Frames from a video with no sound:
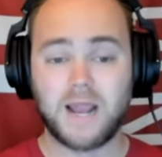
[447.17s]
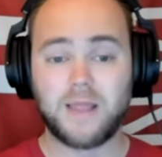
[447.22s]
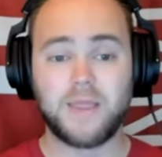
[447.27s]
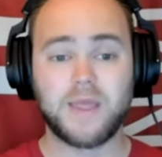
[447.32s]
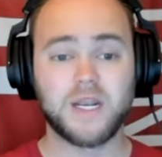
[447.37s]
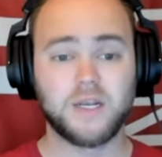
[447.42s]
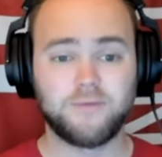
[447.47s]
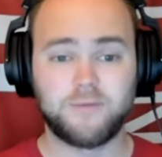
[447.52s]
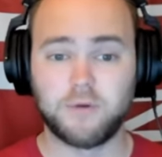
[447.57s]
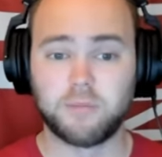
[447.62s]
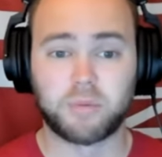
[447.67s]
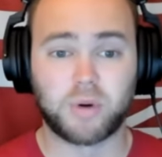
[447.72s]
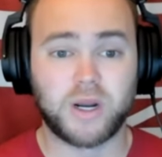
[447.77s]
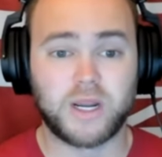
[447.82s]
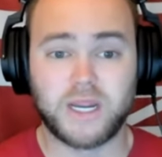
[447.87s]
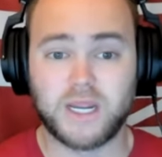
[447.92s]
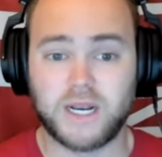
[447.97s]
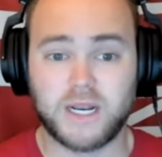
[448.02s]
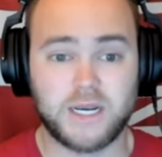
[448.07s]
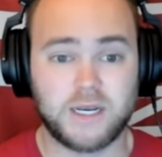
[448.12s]
And then if you
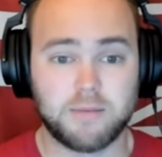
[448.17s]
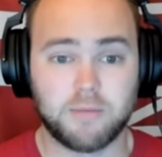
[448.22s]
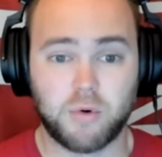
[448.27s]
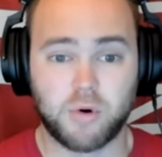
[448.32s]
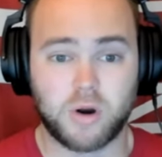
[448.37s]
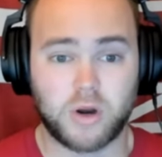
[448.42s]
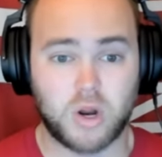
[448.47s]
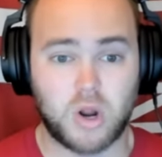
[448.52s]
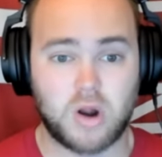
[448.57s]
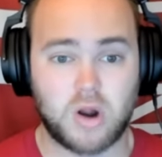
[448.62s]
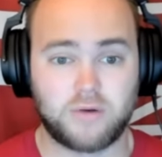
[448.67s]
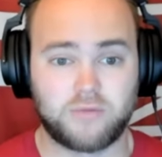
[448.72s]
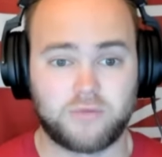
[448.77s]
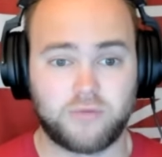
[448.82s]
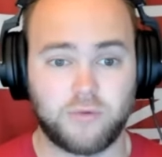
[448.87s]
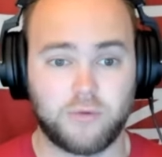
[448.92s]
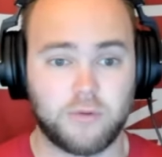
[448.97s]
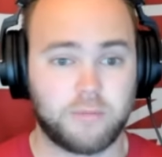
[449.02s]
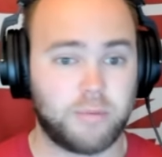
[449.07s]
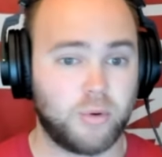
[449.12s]
bring in any more guards
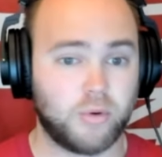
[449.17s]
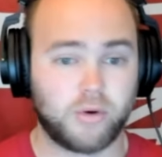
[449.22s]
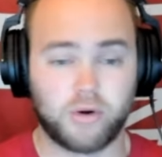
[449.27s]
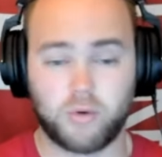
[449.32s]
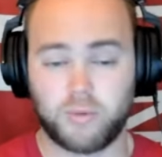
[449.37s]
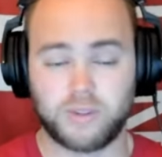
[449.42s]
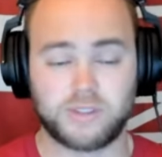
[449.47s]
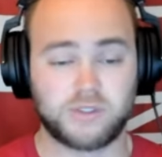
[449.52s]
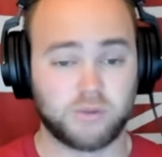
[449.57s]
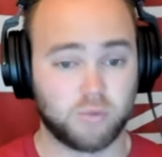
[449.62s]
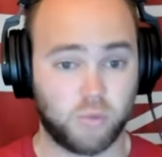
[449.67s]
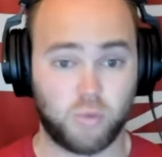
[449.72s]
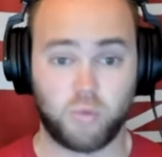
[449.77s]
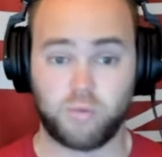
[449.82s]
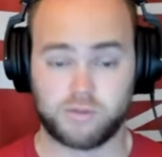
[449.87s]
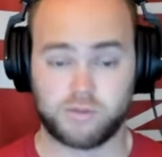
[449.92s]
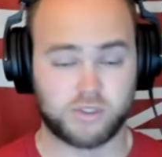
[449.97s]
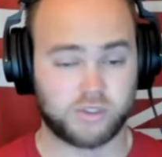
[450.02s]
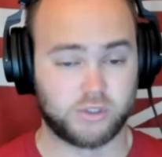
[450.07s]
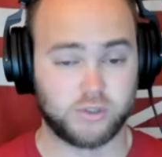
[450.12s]
through the portal, which,
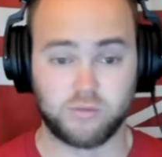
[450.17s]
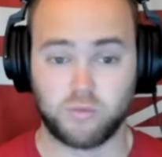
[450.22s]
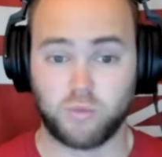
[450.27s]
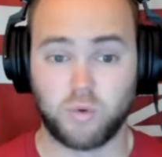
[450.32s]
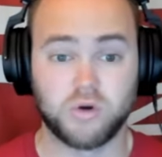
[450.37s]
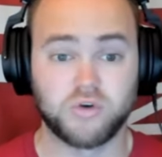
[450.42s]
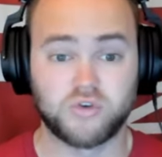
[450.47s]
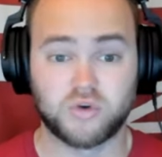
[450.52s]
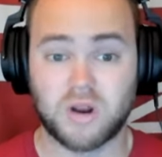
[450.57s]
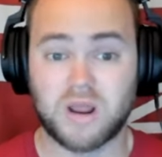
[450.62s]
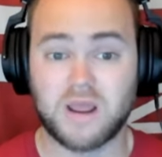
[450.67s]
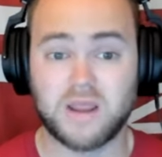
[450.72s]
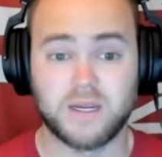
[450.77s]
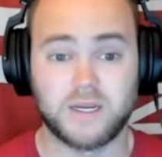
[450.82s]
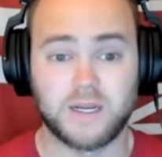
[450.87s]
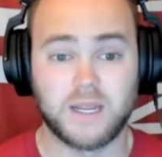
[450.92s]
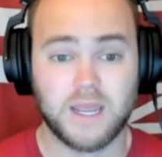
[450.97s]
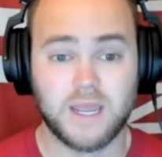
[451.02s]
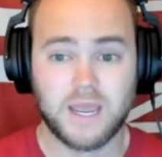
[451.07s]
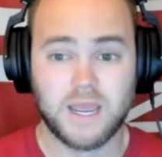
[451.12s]
shoot, we're
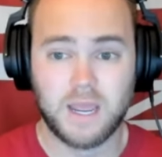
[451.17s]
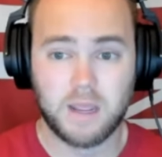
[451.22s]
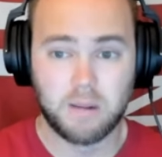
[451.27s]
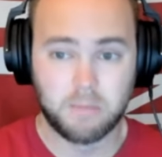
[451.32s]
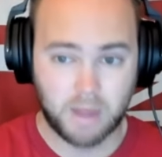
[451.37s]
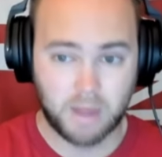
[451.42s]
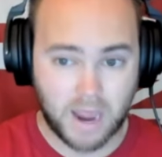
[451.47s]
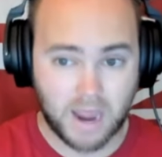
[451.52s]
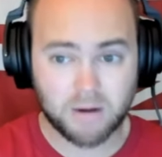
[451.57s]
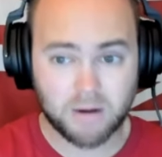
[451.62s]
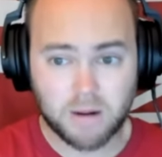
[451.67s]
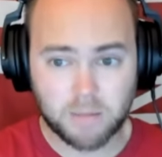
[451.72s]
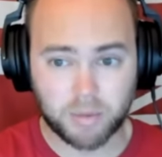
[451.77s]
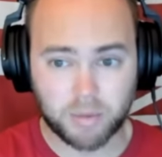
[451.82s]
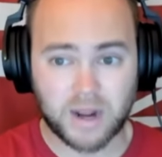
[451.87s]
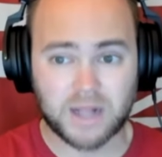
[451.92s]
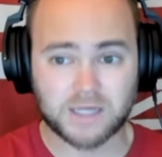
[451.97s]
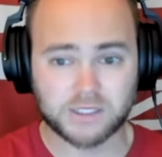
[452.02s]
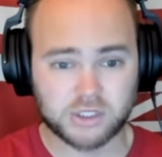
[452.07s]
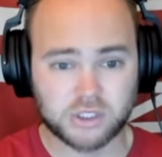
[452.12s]
trying, Aaron
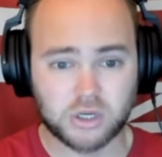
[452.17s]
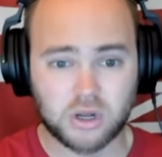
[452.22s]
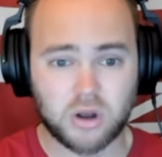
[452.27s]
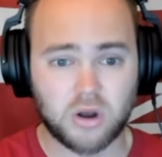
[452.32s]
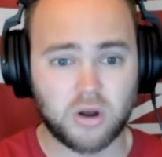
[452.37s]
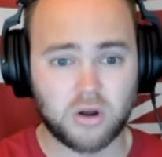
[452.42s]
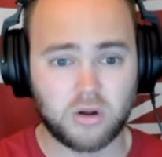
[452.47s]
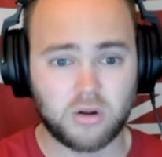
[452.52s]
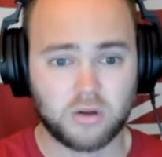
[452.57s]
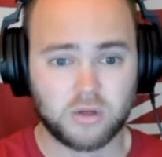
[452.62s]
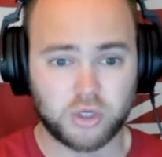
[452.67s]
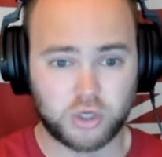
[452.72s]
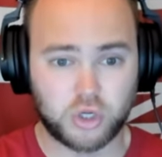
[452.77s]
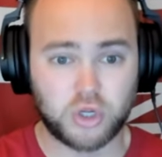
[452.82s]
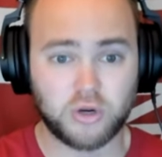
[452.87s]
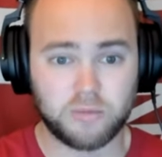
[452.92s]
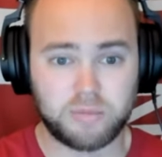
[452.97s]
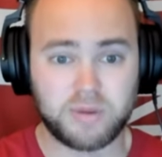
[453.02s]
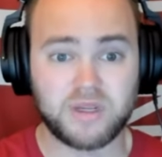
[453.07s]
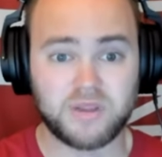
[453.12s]
Bradshaw
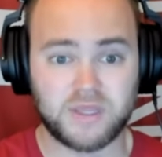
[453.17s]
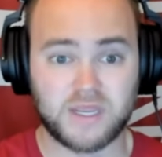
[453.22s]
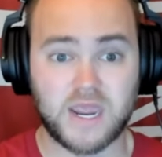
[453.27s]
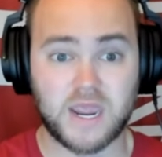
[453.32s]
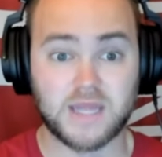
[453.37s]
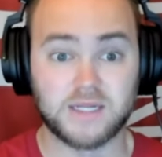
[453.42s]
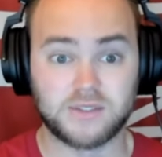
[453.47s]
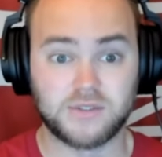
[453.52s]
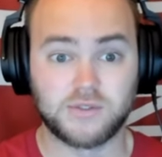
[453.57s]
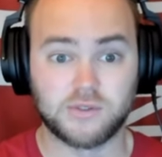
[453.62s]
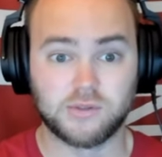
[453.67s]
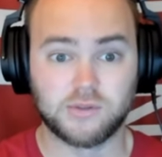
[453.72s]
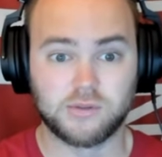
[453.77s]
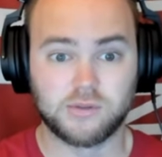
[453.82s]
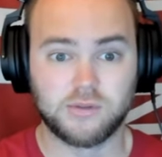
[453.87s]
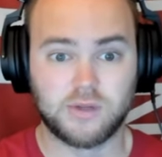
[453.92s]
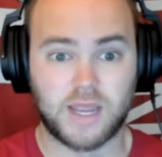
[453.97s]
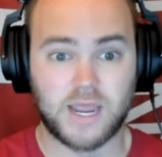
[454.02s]
could be the answer.